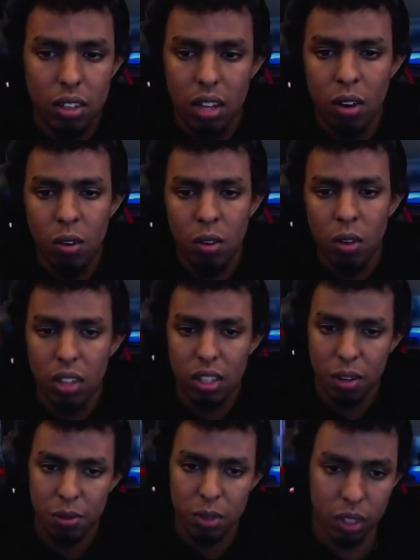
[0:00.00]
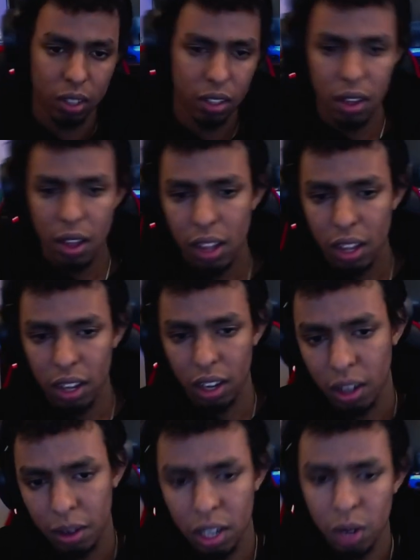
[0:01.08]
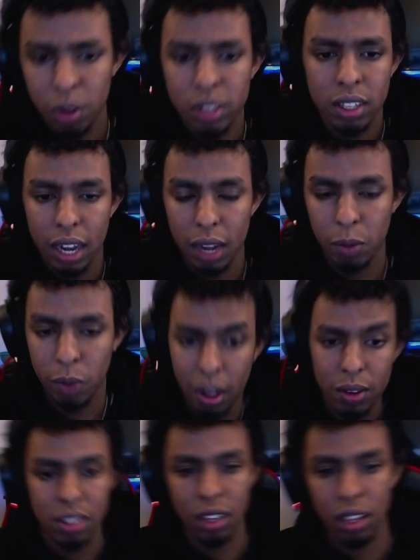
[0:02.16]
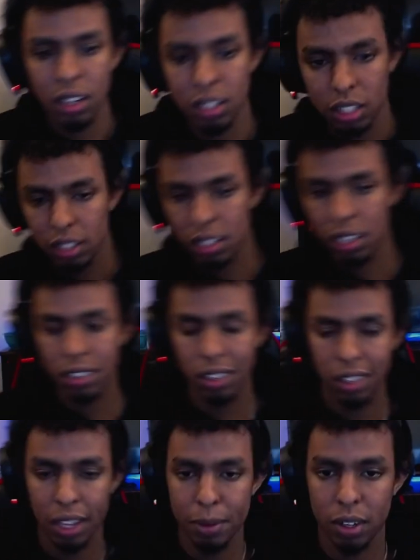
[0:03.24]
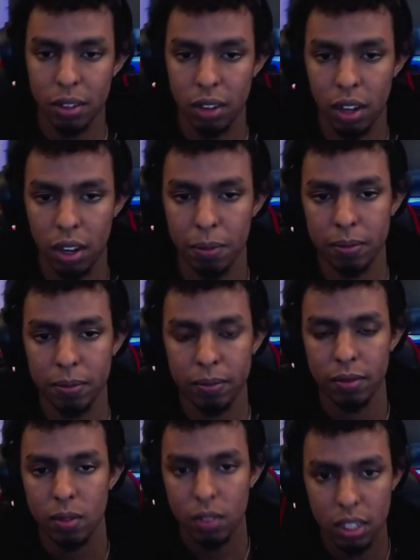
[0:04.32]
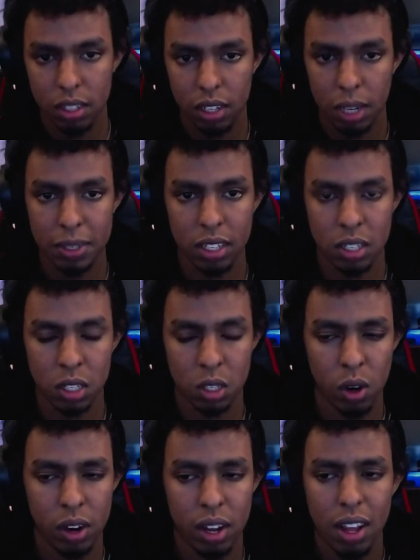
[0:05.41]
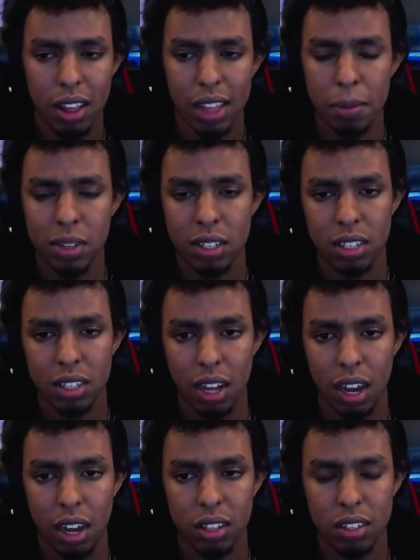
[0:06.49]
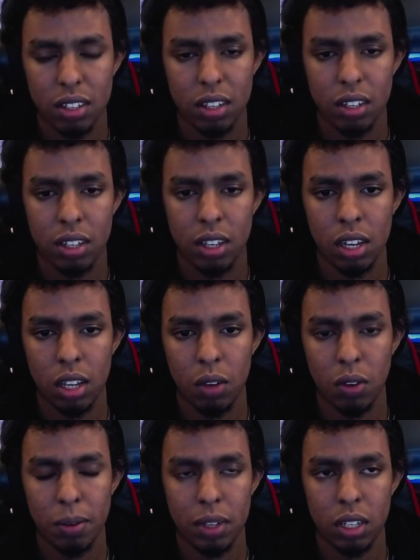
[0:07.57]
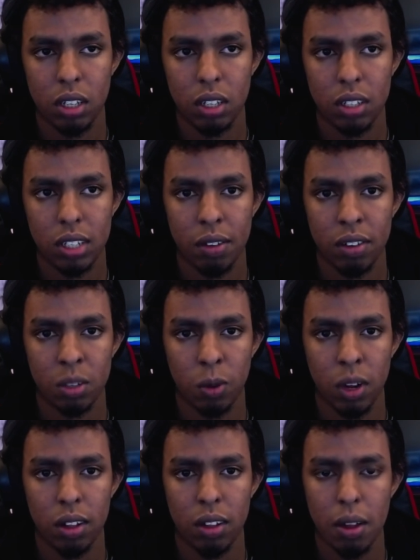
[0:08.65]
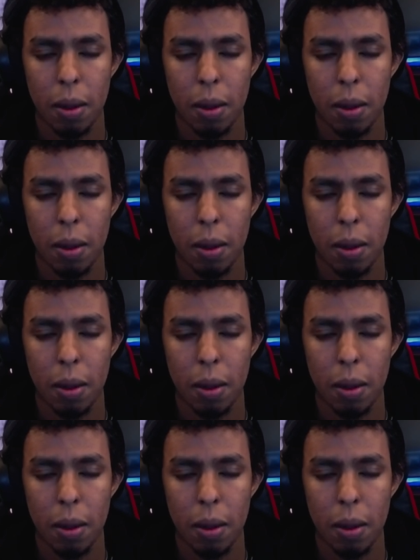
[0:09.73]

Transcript: I don't know. It's confusing. And originally, what I was thinking is that since the demon seed is destroyed, that means his tie to E and D would be severed as well.